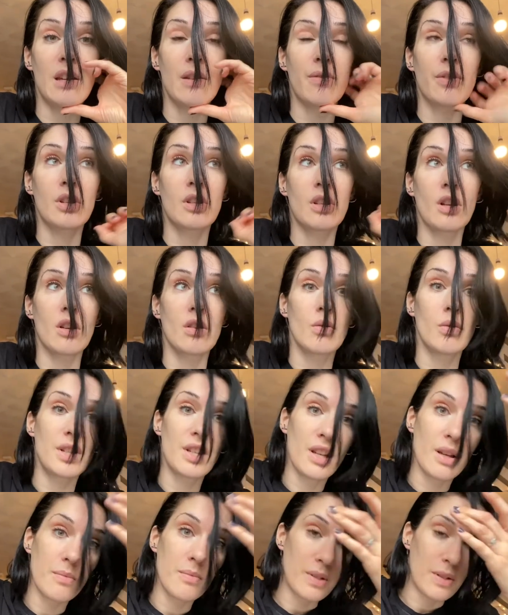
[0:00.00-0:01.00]
of the tunnel in
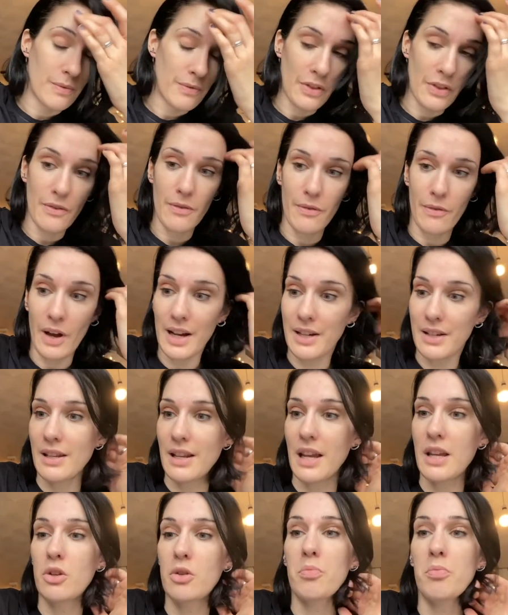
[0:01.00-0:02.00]
terms of the
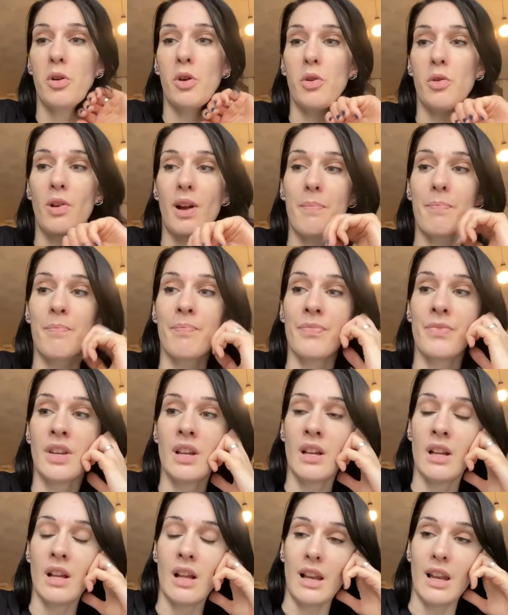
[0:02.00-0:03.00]
vaccination program.
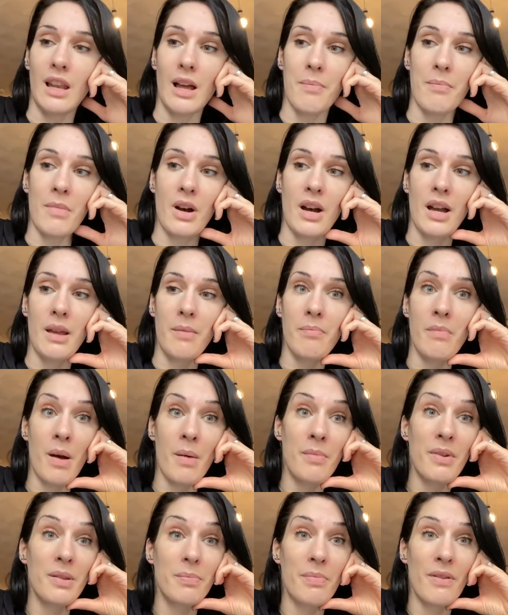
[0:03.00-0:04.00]
Like my
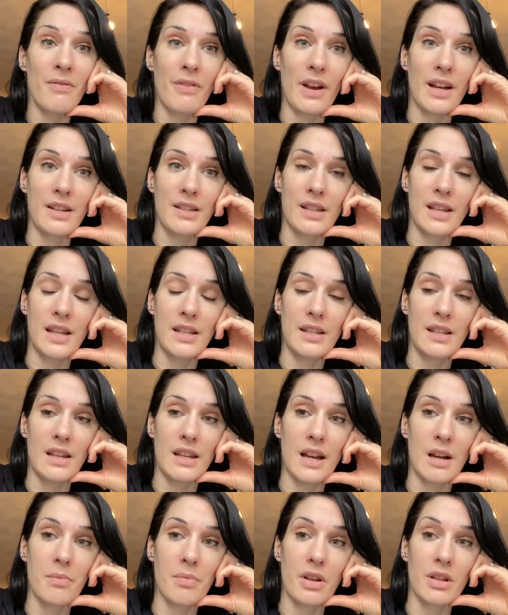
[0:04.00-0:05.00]
mum has been vaccinated
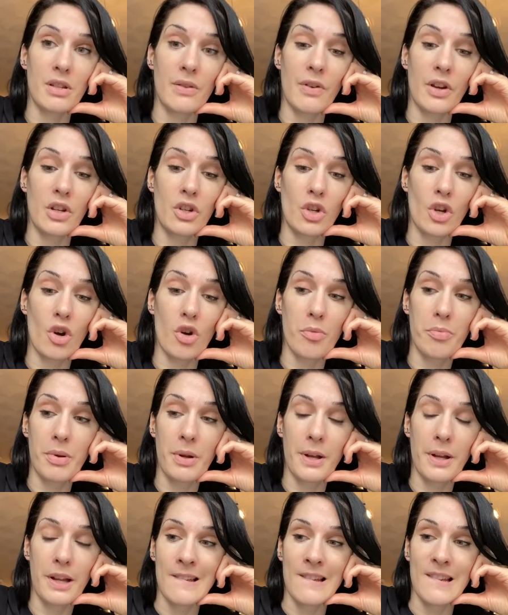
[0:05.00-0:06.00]
now because of her job.
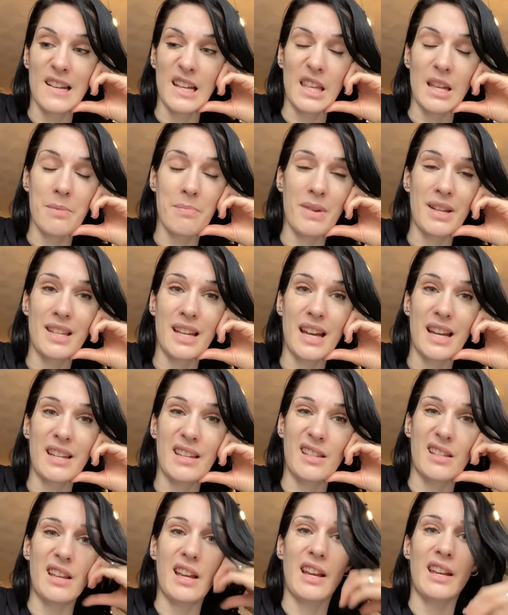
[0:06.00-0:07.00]
I think my dad
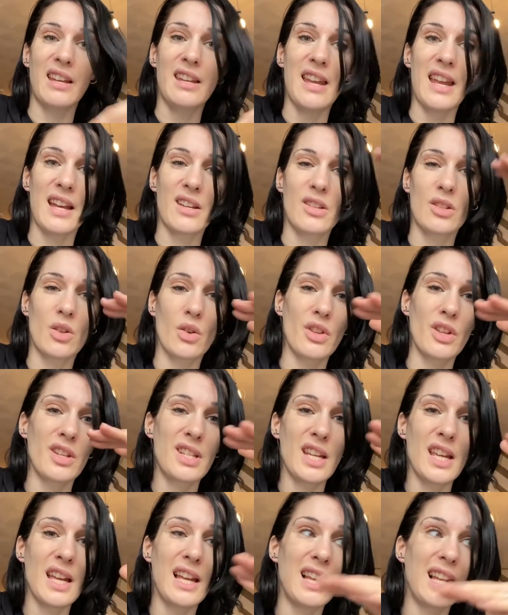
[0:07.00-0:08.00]
is like next on the
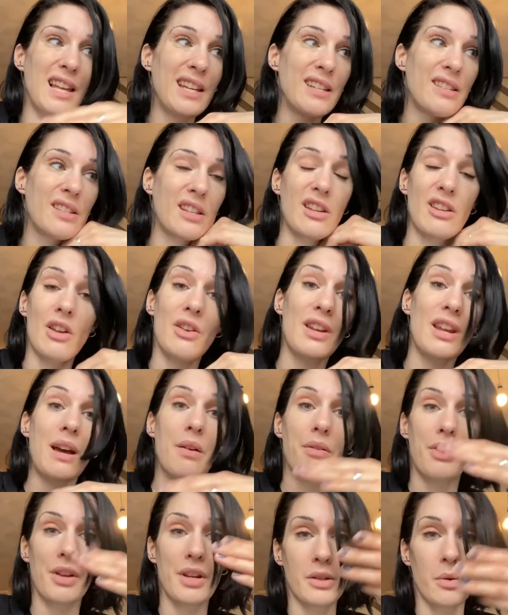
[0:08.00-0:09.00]
tier list. I don't know
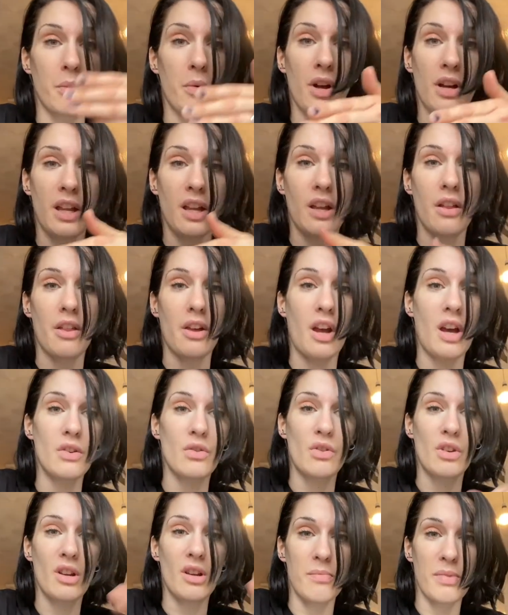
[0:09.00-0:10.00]
how things are working in other
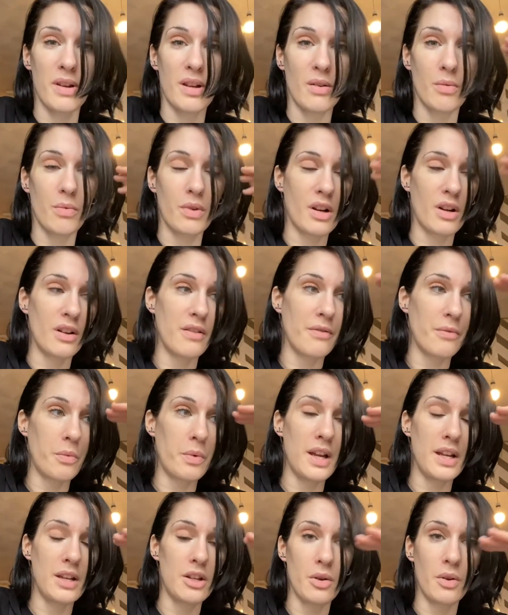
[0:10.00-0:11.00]
country, but we're kind of,
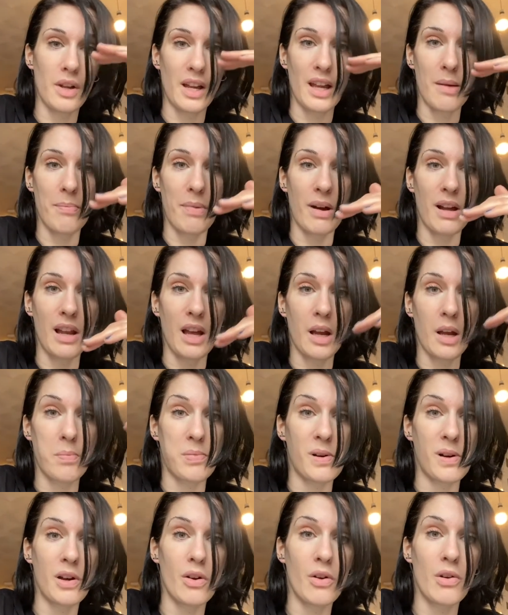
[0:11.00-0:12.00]
we're doing it by like
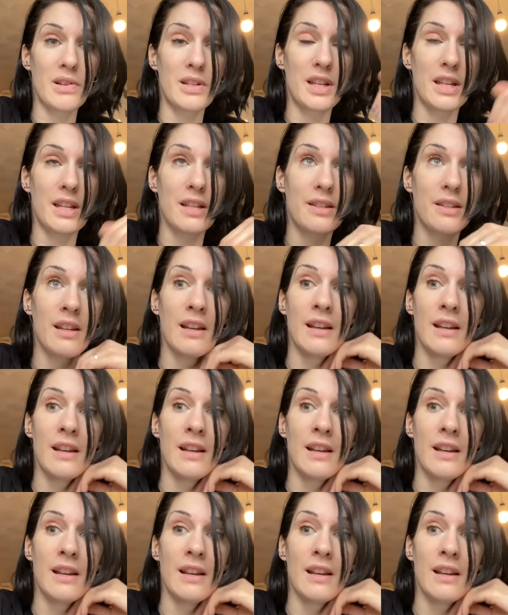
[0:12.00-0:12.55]
priorities.